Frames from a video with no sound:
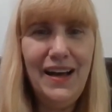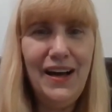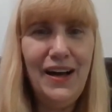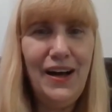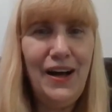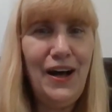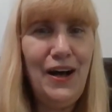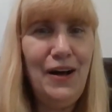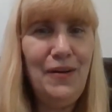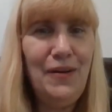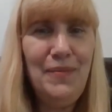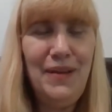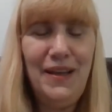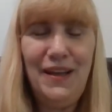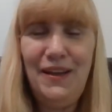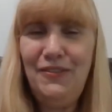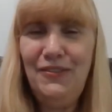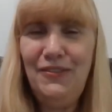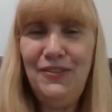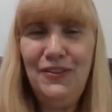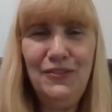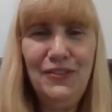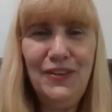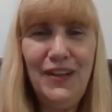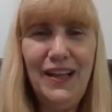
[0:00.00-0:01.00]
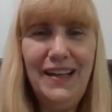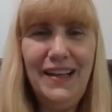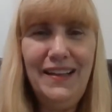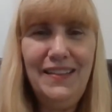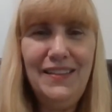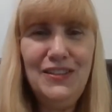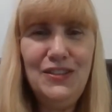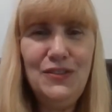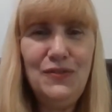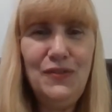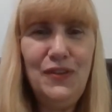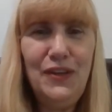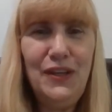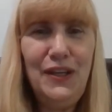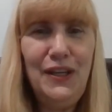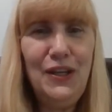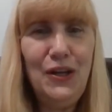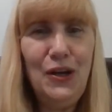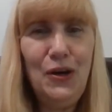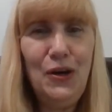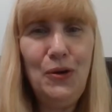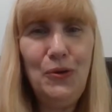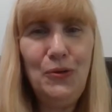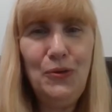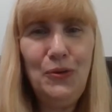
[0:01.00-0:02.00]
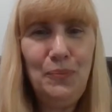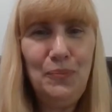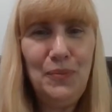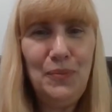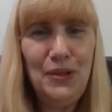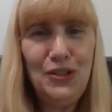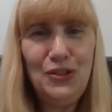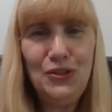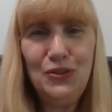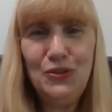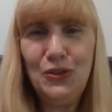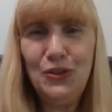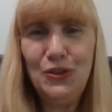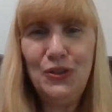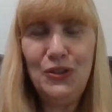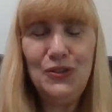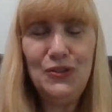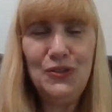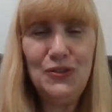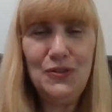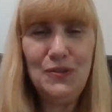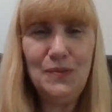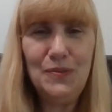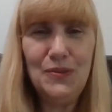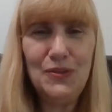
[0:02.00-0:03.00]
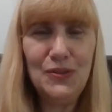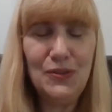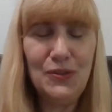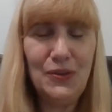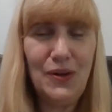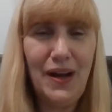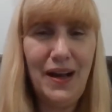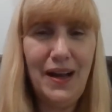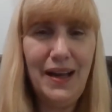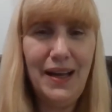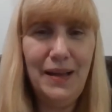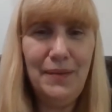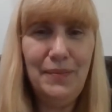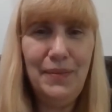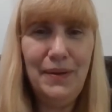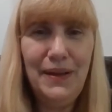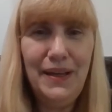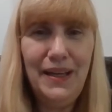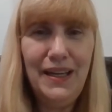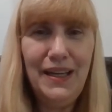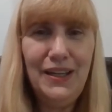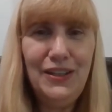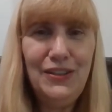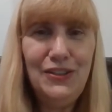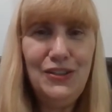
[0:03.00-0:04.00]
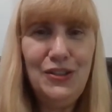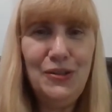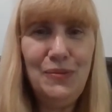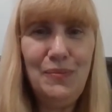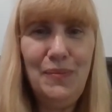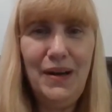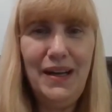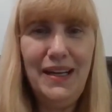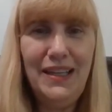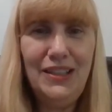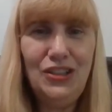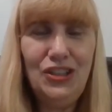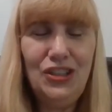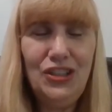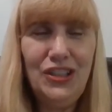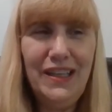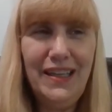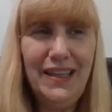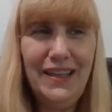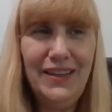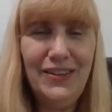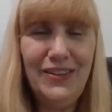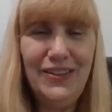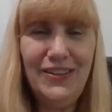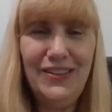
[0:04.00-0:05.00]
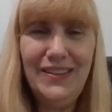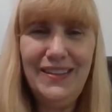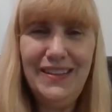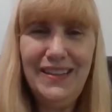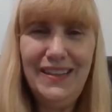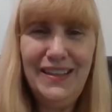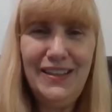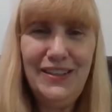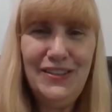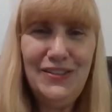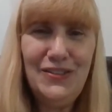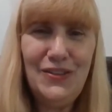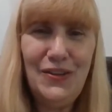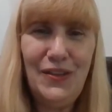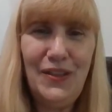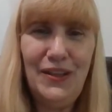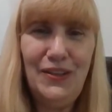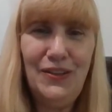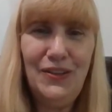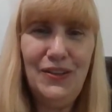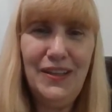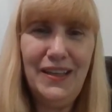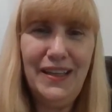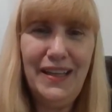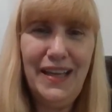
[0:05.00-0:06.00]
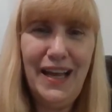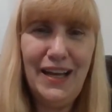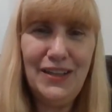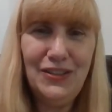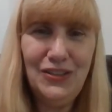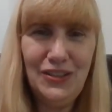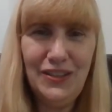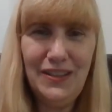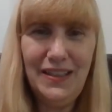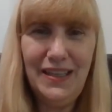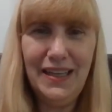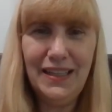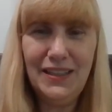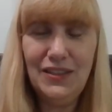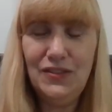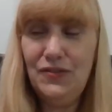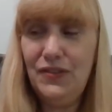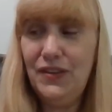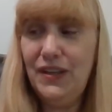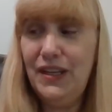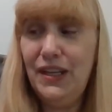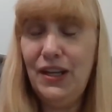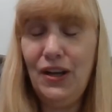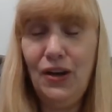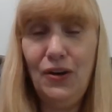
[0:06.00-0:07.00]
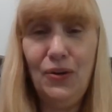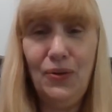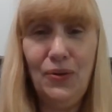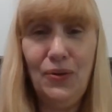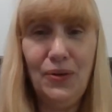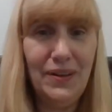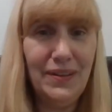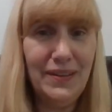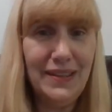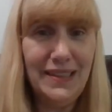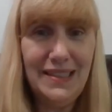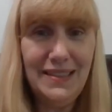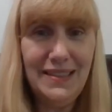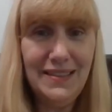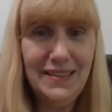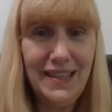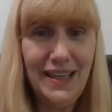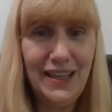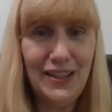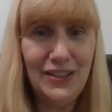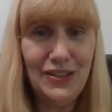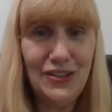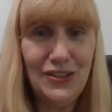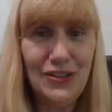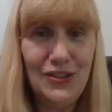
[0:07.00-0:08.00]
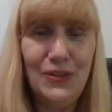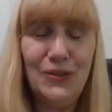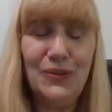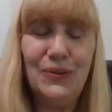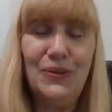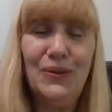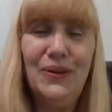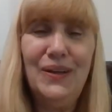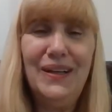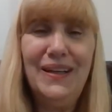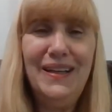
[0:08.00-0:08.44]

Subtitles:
If you've liked this video, be sure to subscribe to my channel so that you can catch the next video, or at least kit two,